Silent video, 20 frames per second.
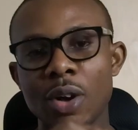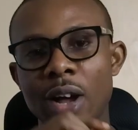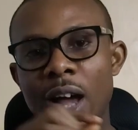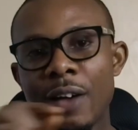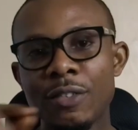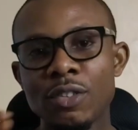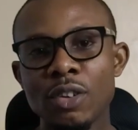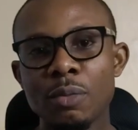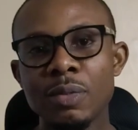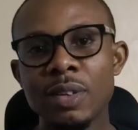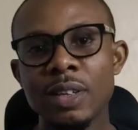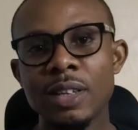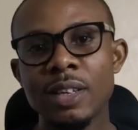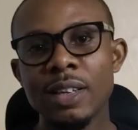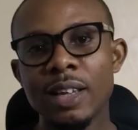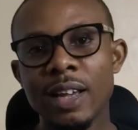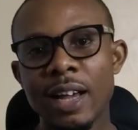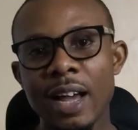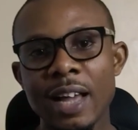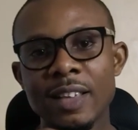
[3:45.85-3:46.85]
have
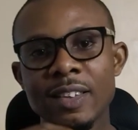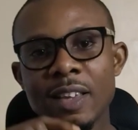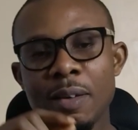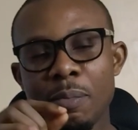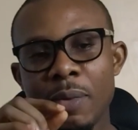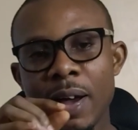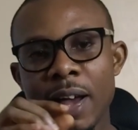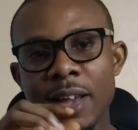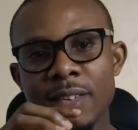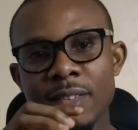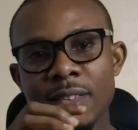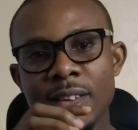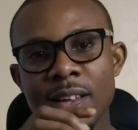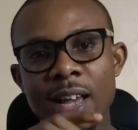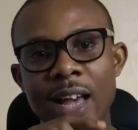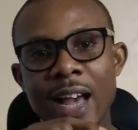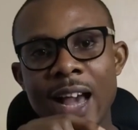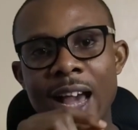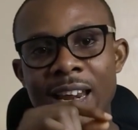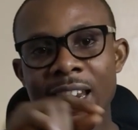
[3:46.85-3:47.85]
something itemized
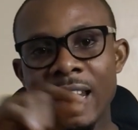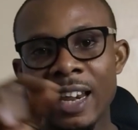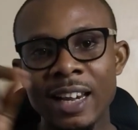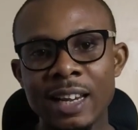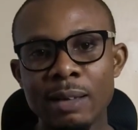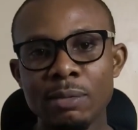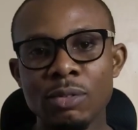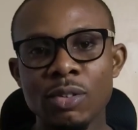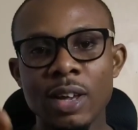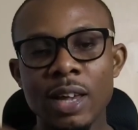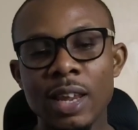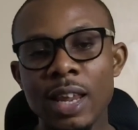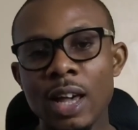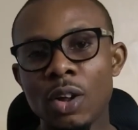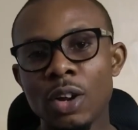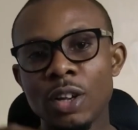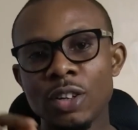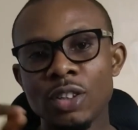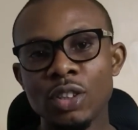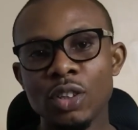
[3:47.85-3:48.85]
and link them together
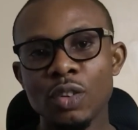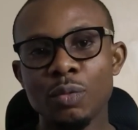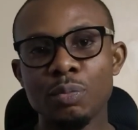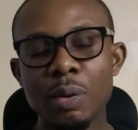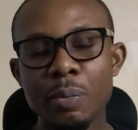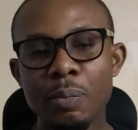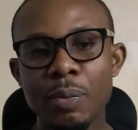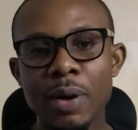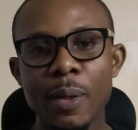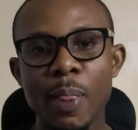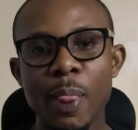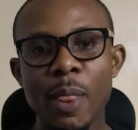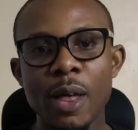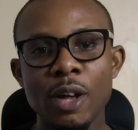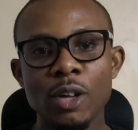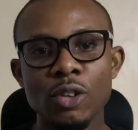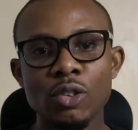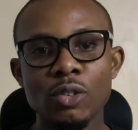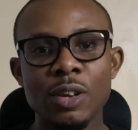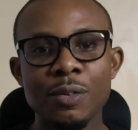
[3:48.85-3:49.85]
on a sheet of paper
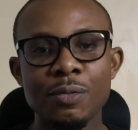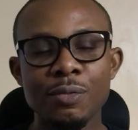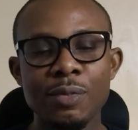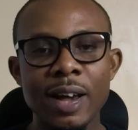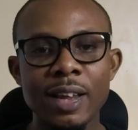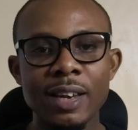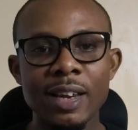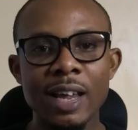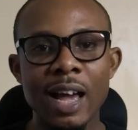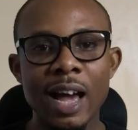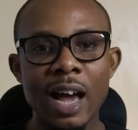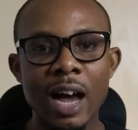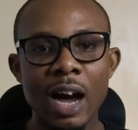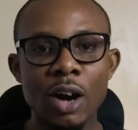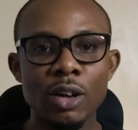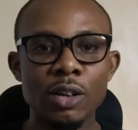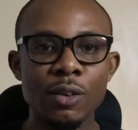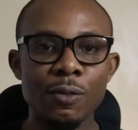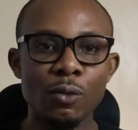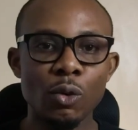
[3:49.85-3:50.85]
to define
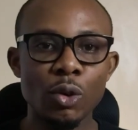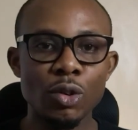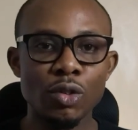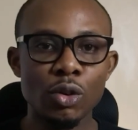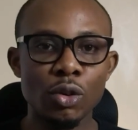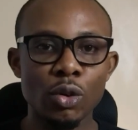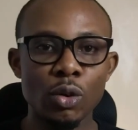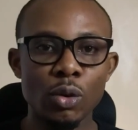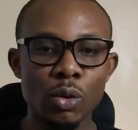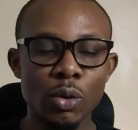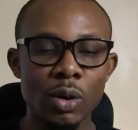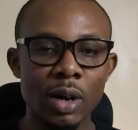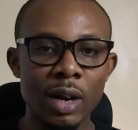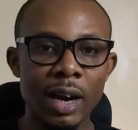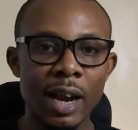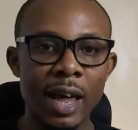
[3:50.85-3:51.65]
how the flow is going to look